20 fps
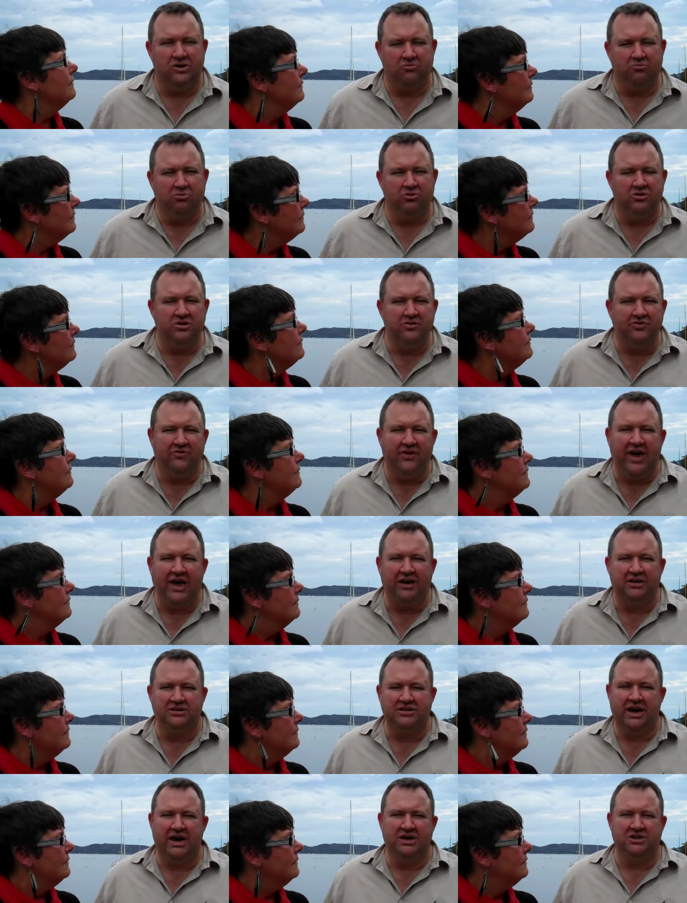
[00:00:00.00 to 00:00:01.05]
Speaker 1: you put the
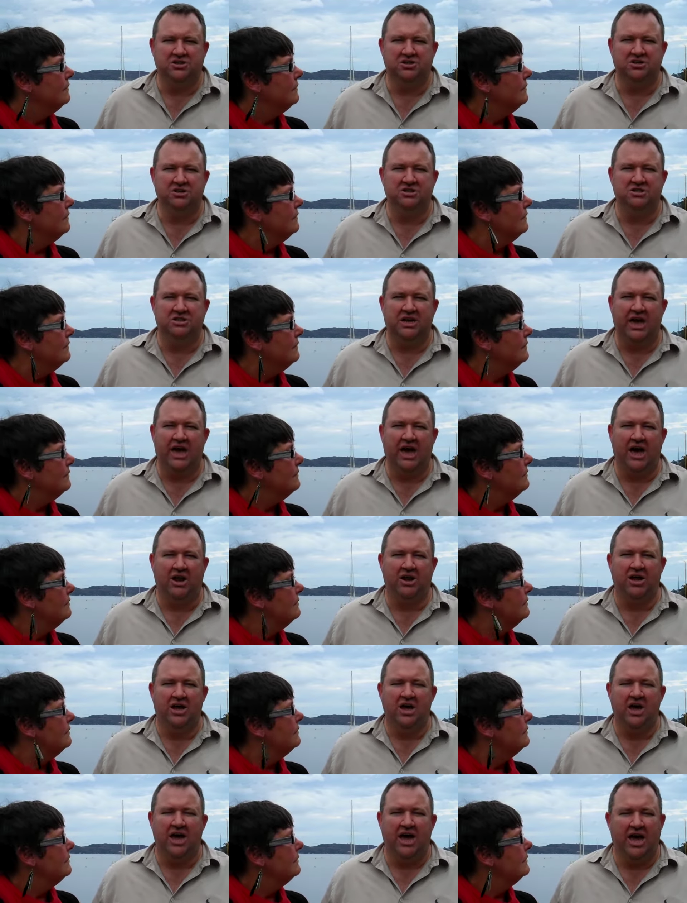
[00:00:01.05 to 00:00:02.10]
foundations down
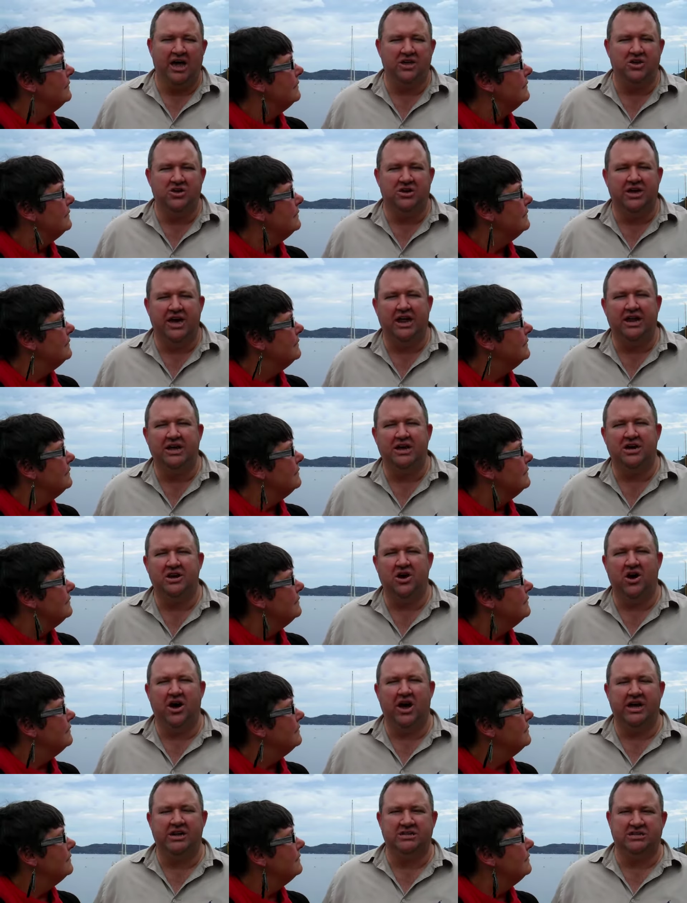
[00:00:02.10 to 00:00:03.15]
and you're getting an
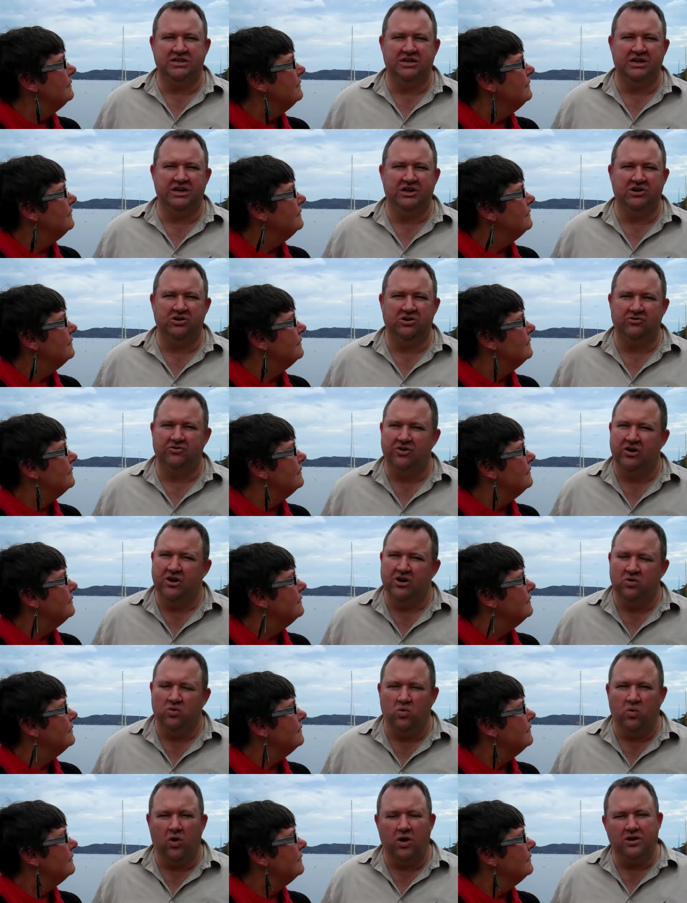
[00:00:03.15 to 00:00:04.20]
idea of
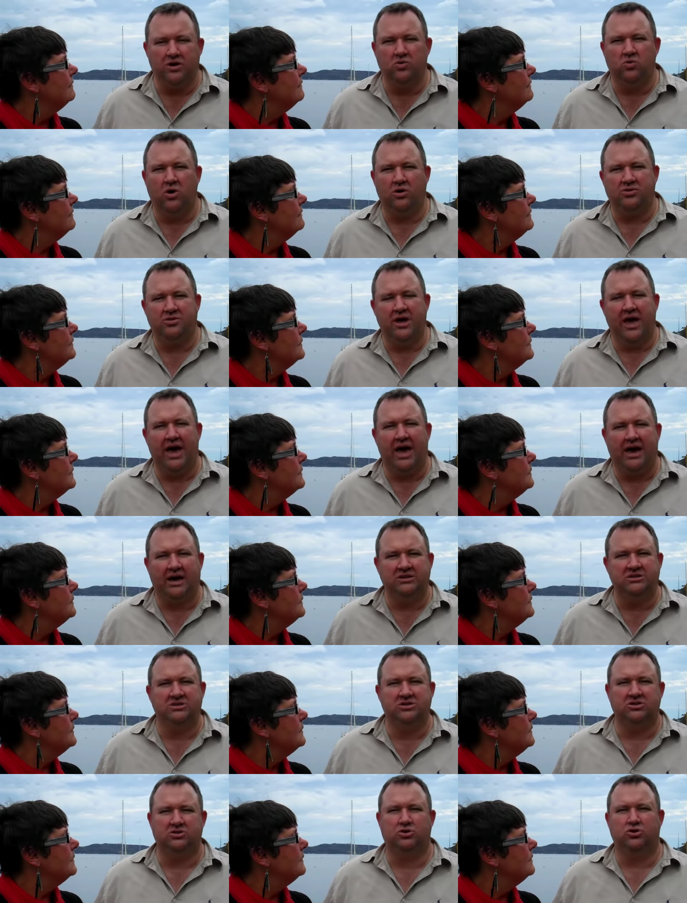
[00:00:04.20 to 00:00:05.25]
what you want the
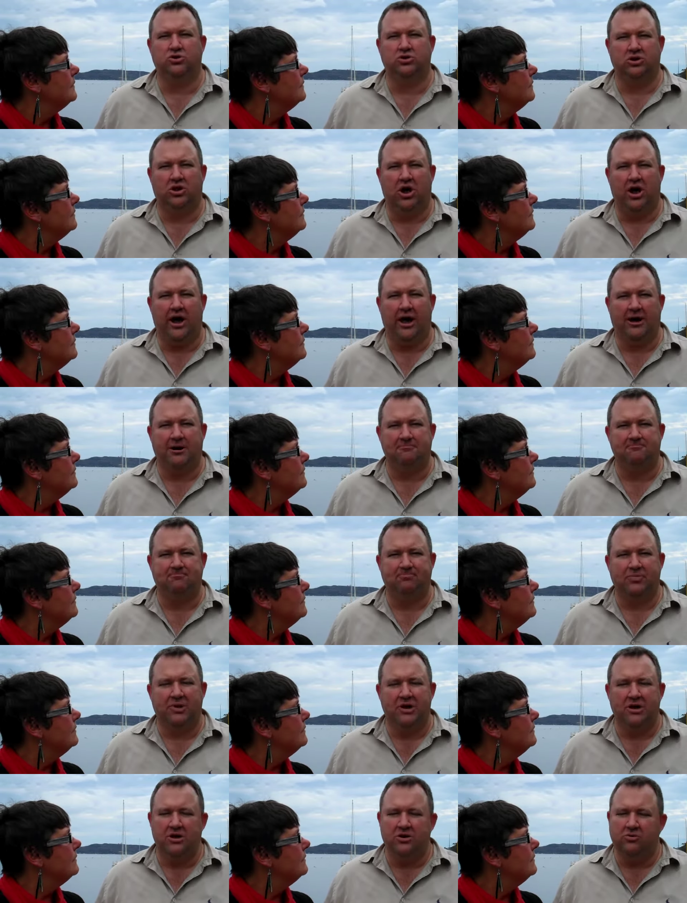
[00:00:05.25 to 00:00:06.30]
house to look like.
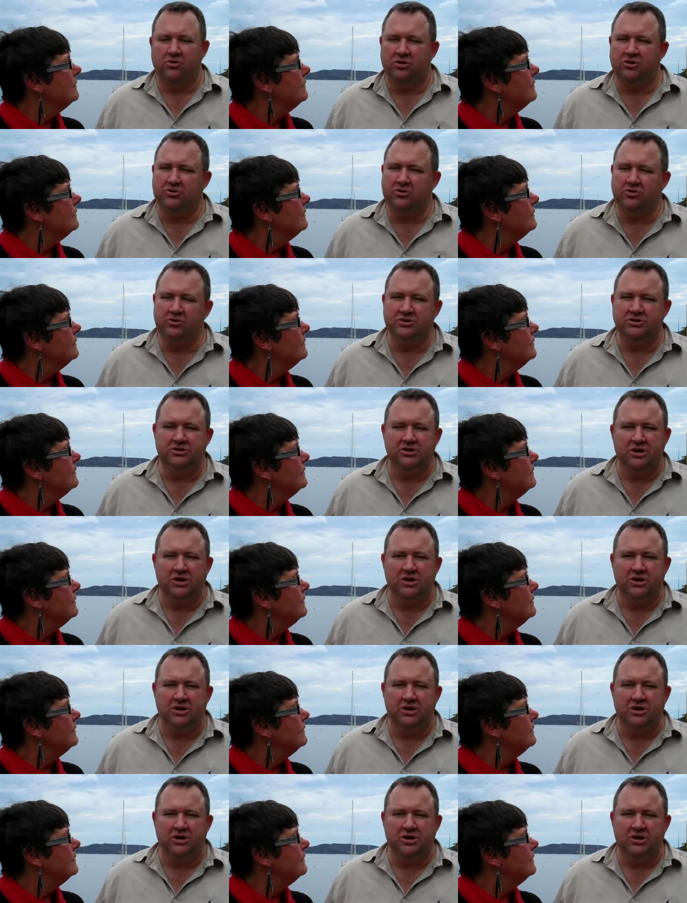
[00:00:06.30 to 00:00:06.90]
Well, of course,